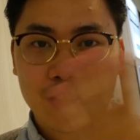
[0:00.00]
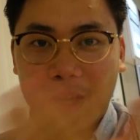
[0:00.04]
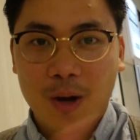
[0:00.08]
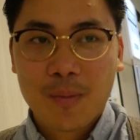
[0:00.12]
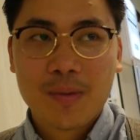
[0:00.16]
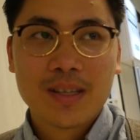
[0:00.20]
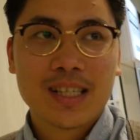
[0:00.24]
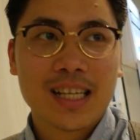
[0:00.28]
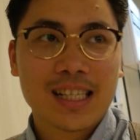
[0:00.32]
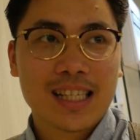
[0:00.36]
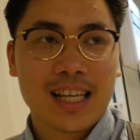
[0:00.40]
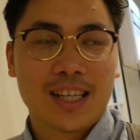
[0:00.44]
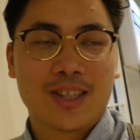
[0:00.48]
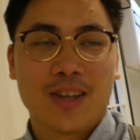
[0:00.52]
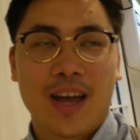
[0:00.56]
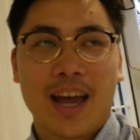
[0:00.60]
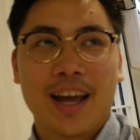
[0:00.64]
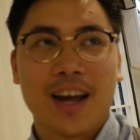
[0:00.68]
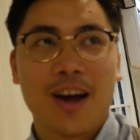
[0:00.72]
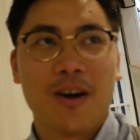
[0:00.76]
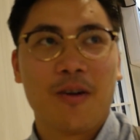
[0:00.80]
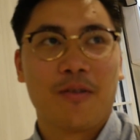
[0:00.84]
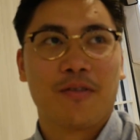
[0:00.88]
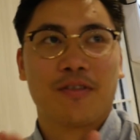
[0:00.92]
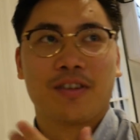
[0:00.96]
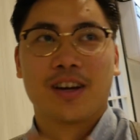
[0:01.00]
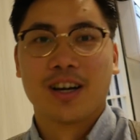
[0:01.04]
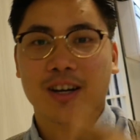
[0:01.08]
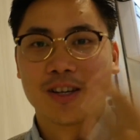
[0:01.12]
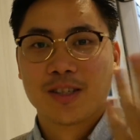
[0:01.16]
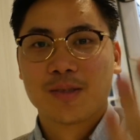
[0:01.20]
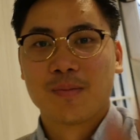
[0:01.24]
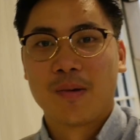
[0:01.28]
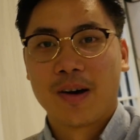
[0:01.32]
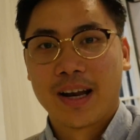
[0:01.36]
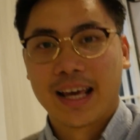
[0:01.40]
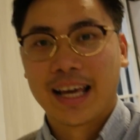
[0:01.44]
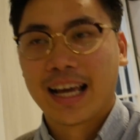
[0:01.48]
Thomas just like to hang out with
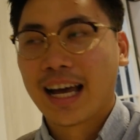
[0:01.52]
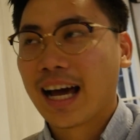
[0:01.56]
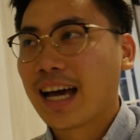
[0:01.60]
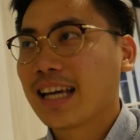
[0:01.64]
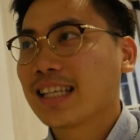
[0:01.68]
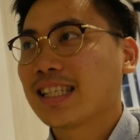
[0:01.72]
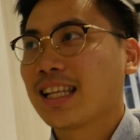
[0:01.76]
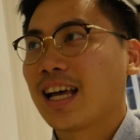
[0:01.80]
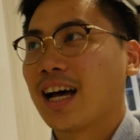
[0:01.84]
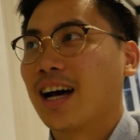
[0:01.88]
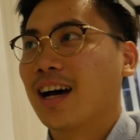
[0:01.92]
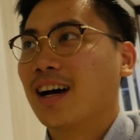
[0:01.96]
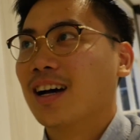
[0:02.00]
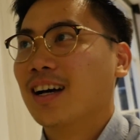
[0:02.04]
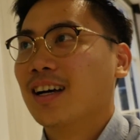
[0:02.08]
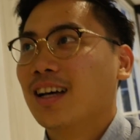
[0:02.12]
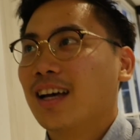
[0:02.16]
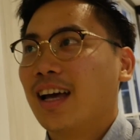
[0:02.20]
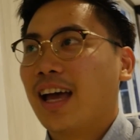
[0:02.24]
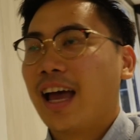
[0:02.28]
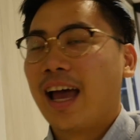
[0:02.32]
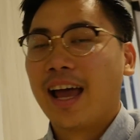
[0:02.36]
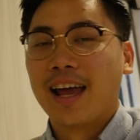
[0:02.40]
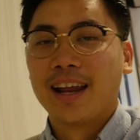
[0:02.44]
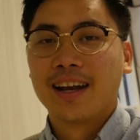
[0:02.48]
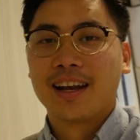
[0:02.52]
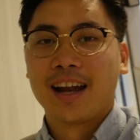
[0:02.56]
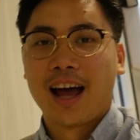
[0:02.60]
girls more than guys lah. And